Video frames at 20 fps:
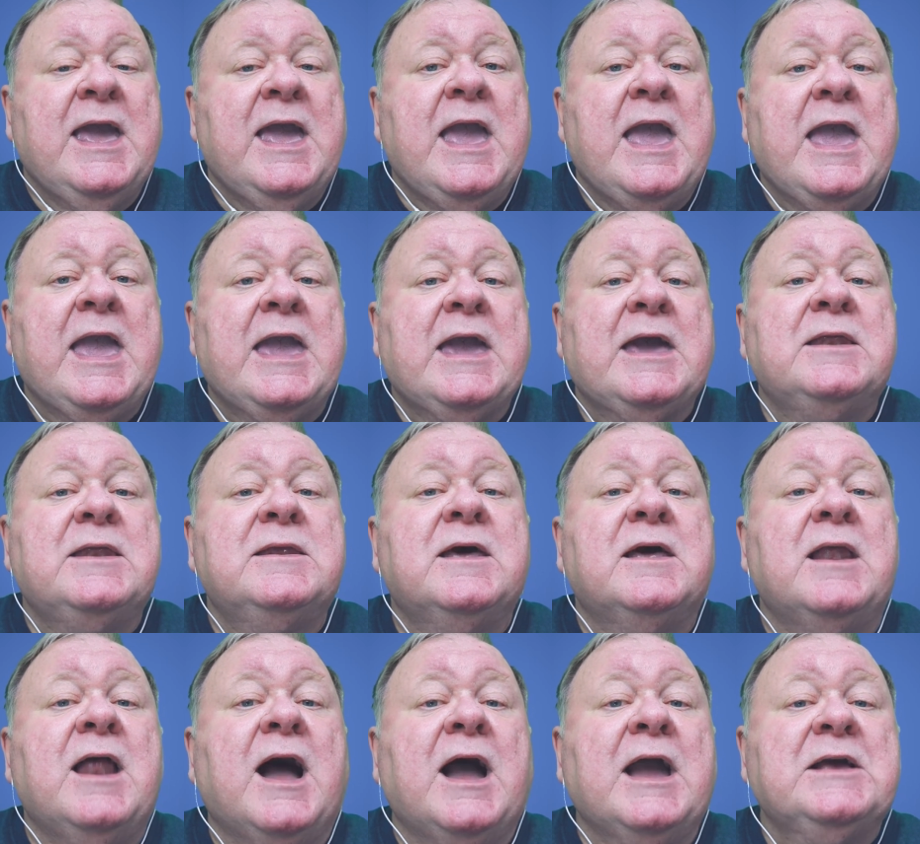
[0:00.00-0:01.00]
and
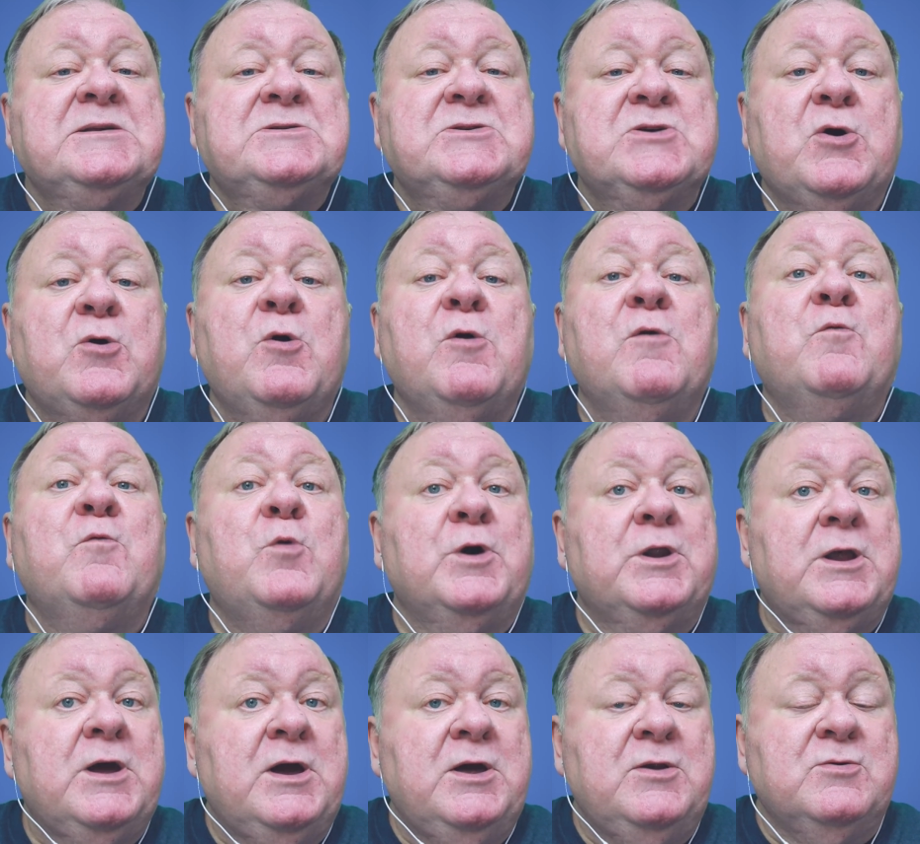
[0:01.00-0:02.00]
that ISO of
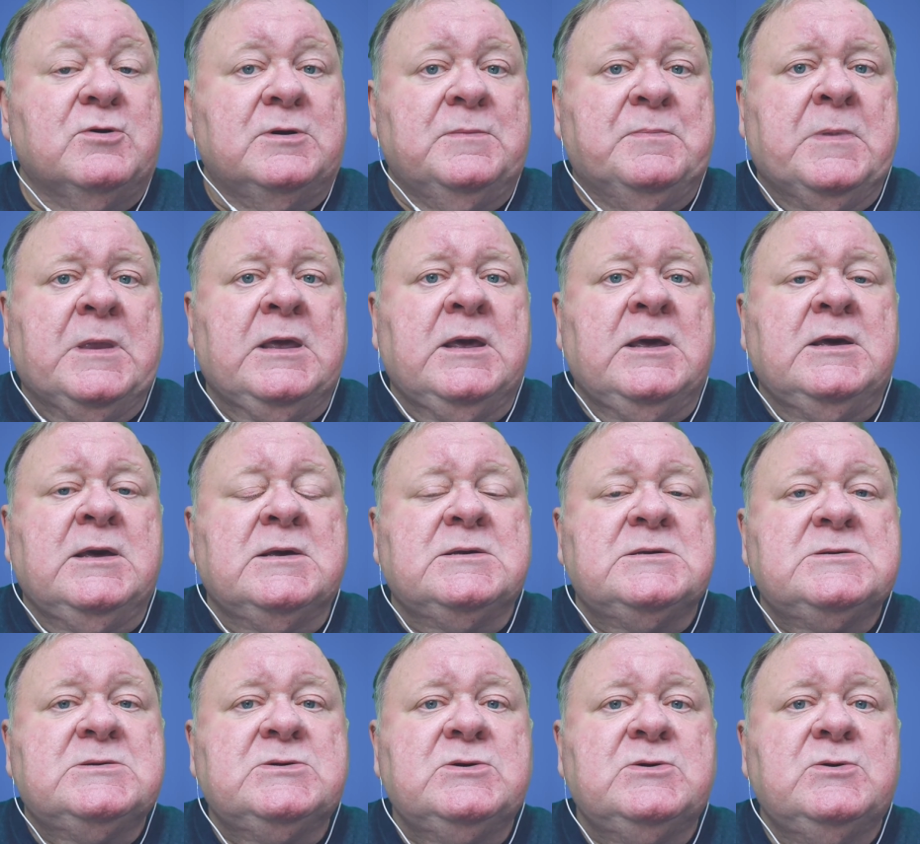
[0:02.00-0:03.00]
100.
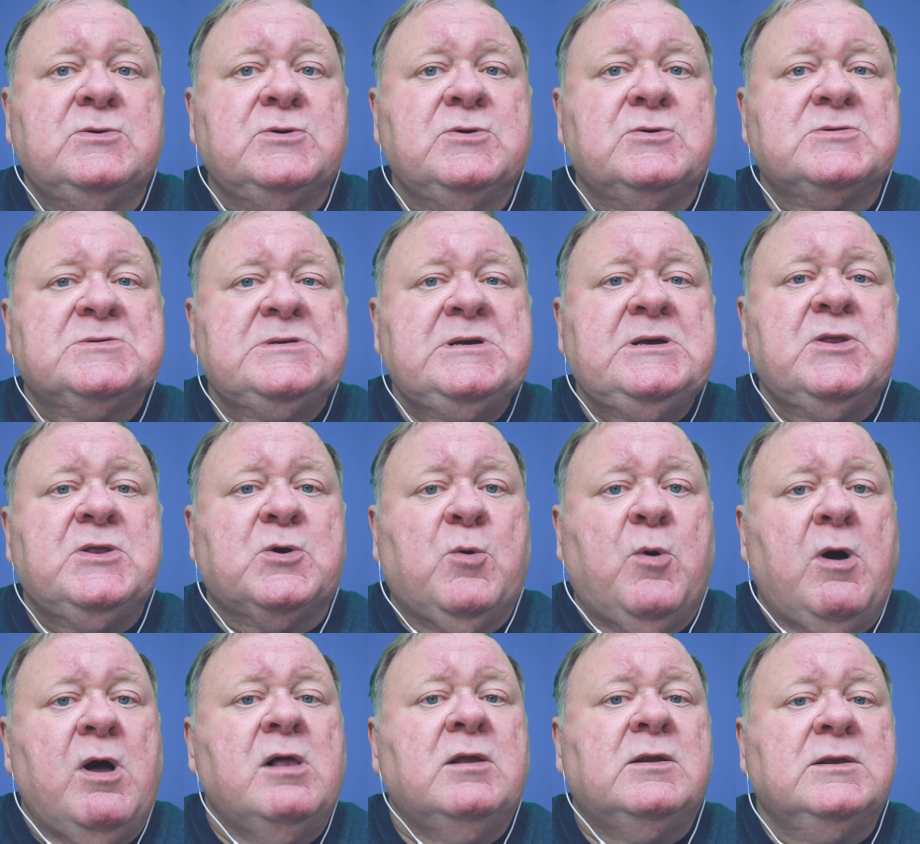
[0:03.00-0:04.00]
So you're seeing the
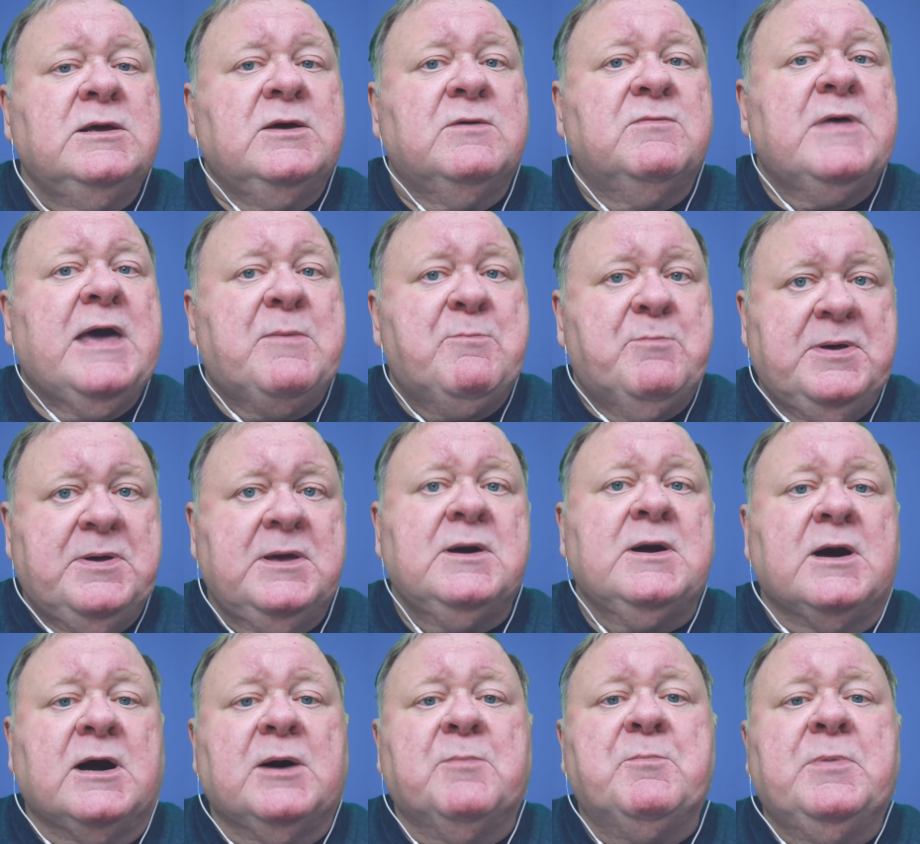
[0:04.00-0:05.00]
quality of that
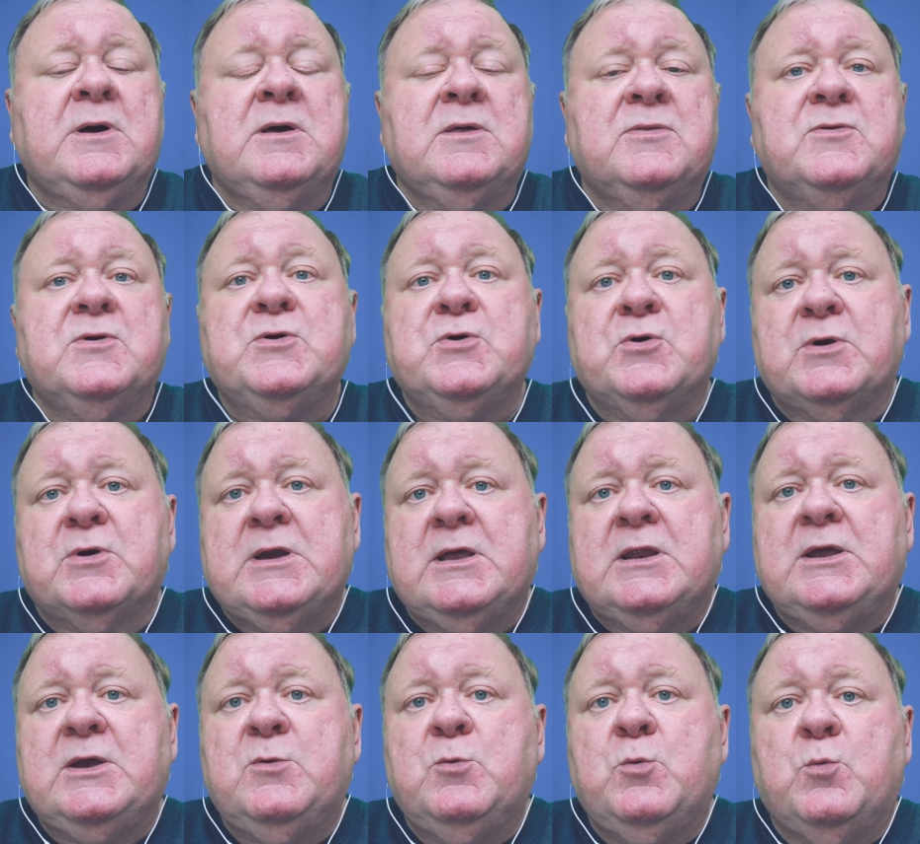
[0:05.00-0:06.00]
pickup that you're
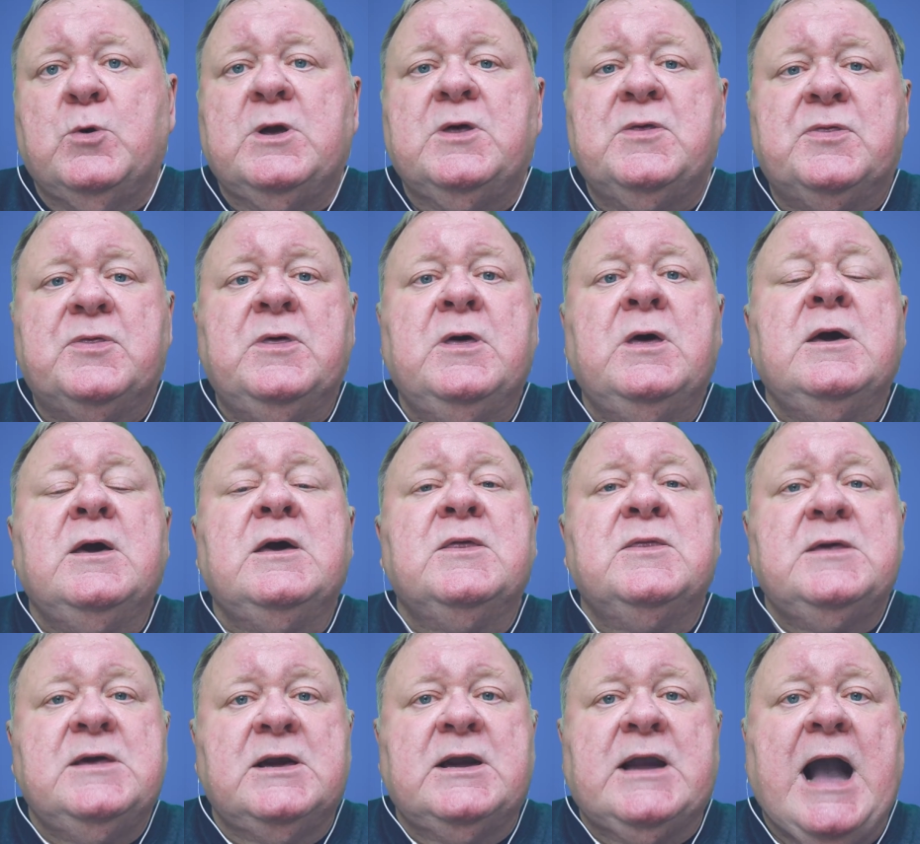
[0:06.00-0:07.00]
getting with
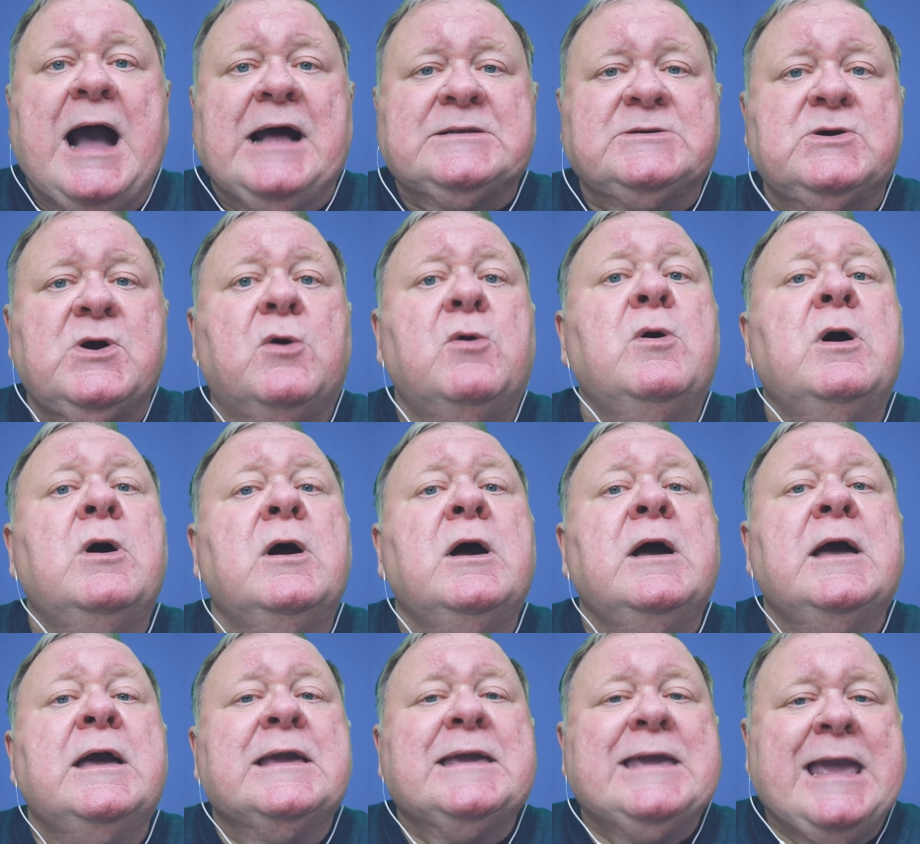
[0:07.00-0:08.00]
the Elgato
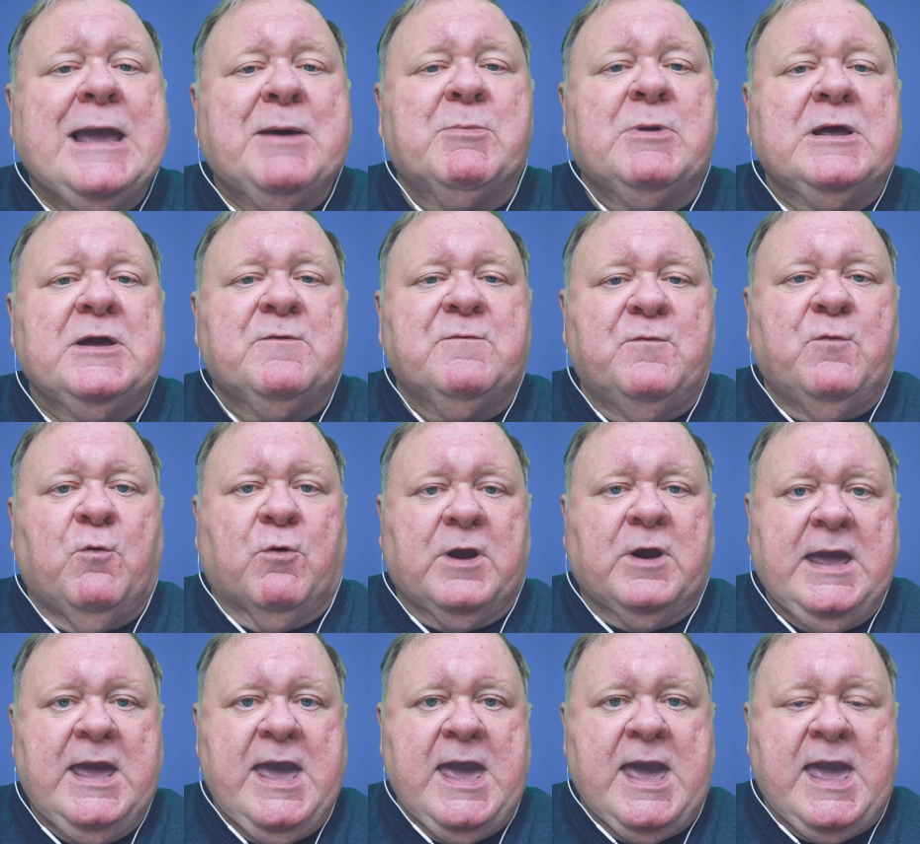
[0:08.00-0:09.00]
CamLink
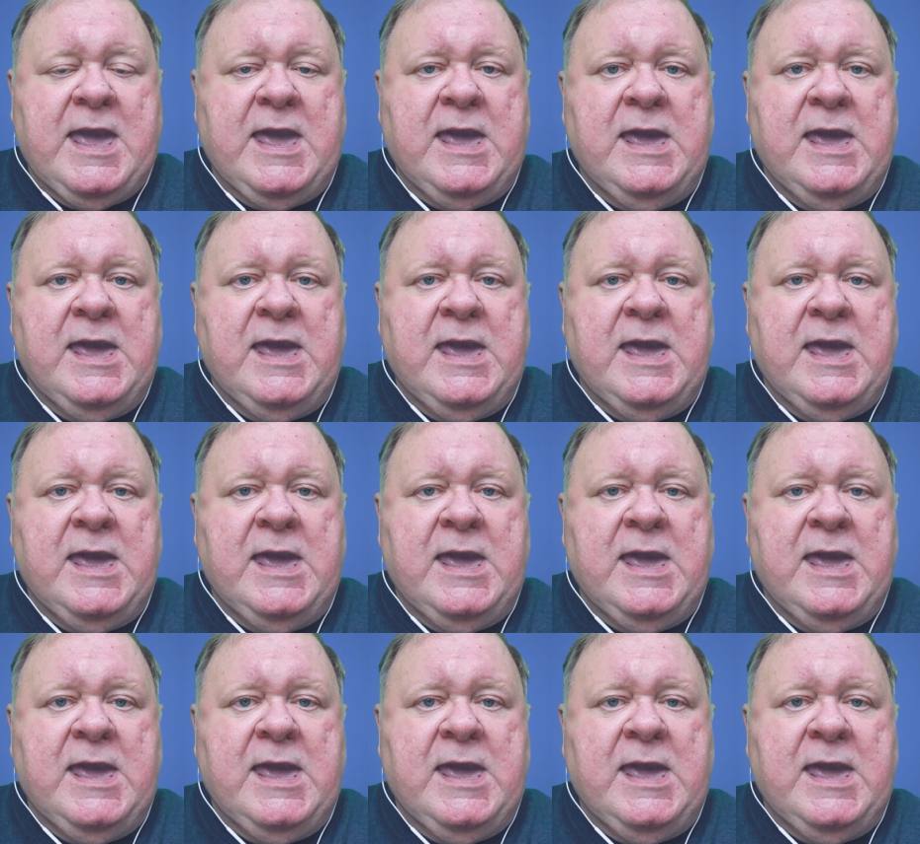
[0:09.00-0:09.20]
4K.